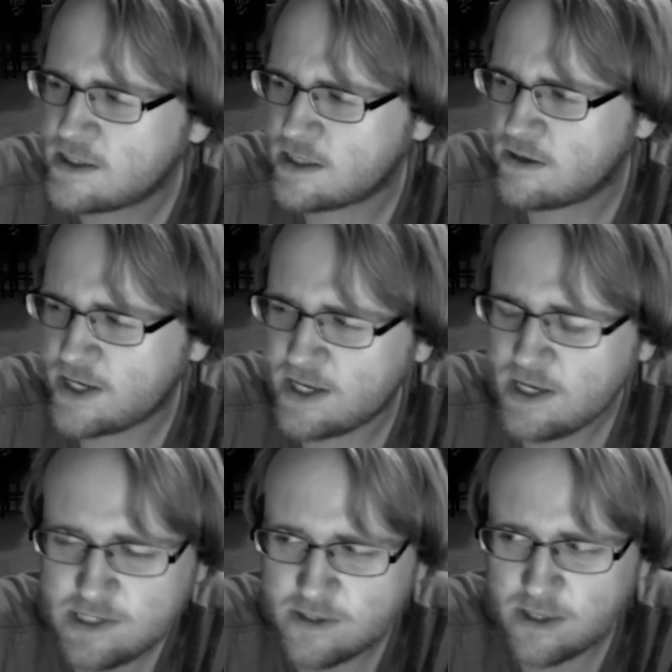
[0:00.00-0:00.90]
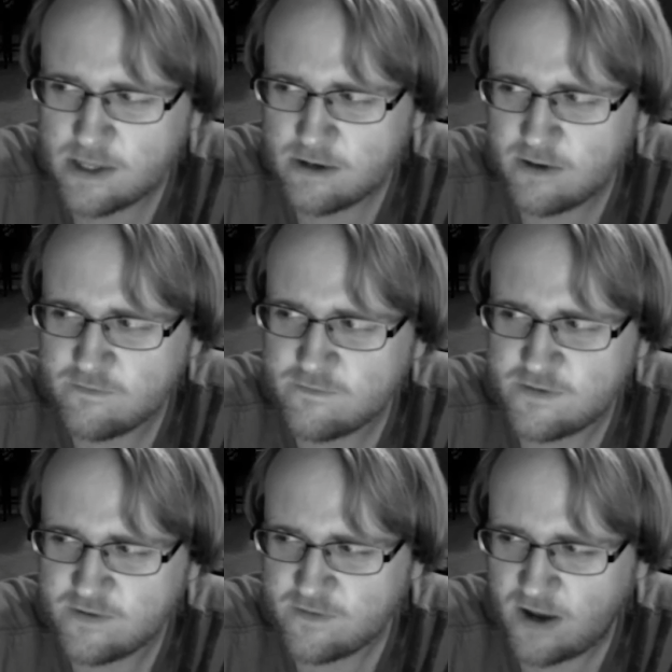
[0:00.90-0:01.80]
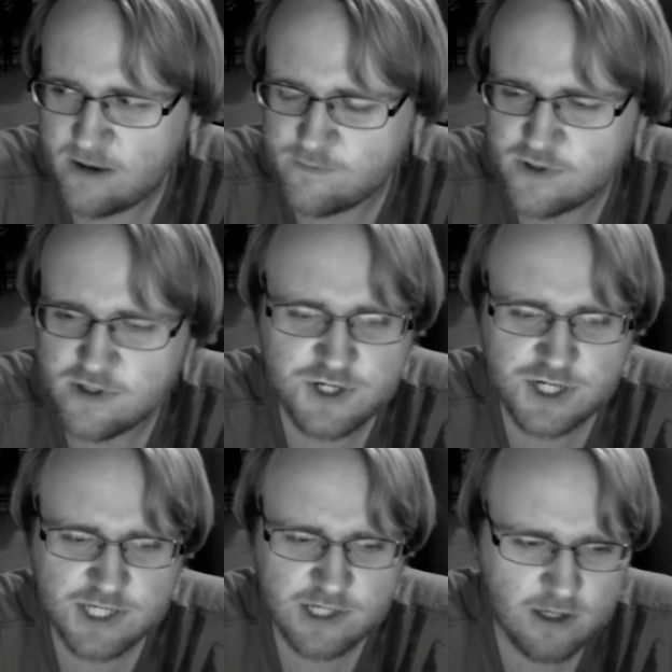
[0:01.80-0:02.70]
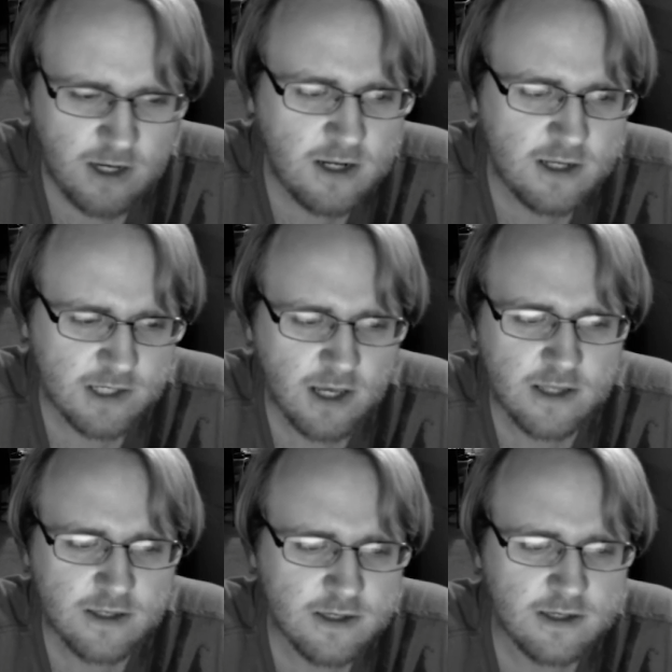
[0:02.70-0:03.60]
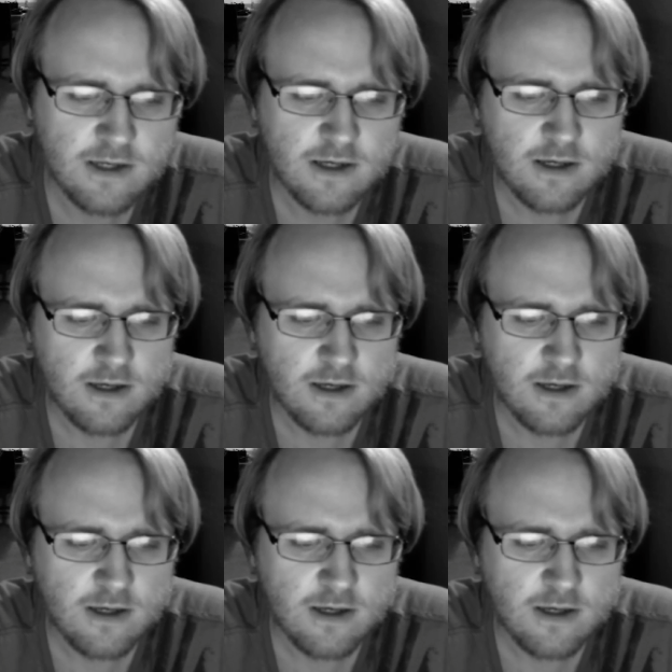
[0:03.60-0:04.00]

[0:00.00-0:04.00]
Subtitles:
So I guess that if I am religious in any sense,